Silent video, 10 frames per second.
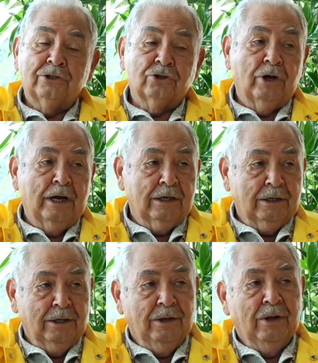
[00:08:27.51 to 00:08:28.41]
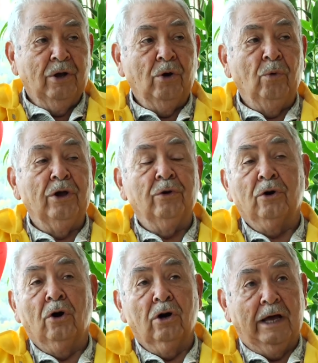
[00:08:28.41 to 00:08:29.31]
so that we could
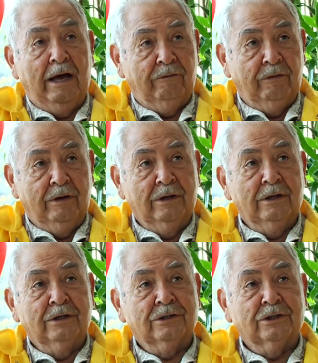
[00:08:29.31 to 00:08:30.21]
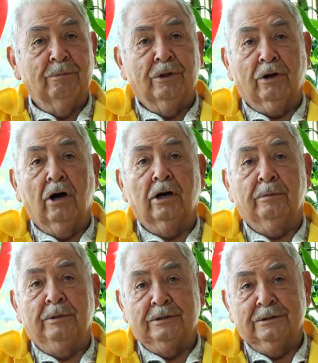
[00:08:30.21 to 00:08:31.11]
all have some of the
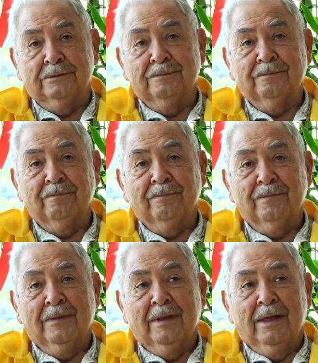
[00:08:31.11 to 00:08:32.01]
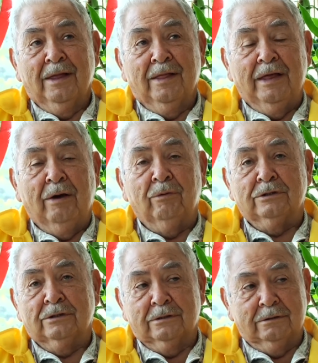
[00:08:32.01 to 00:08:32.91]
condiments. That
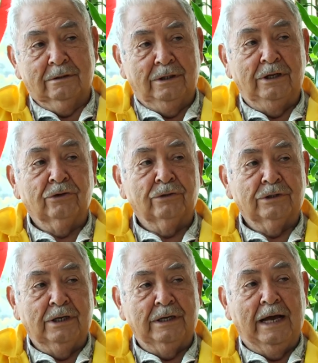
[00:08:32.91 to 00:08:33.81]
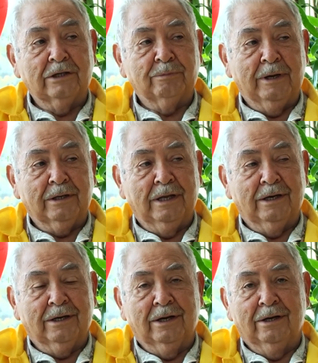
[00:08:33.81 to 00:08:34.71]
was an interesting aspect
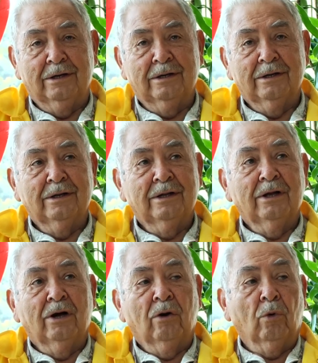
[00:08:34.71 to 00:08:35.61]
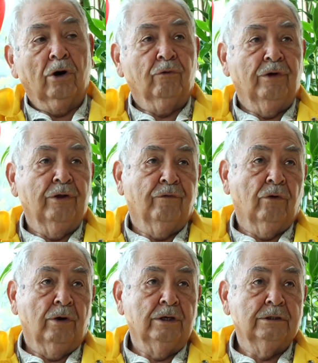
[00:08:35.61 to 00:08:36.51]
that worked
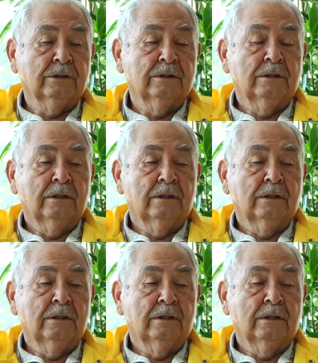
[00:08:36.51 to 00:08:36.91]
for us.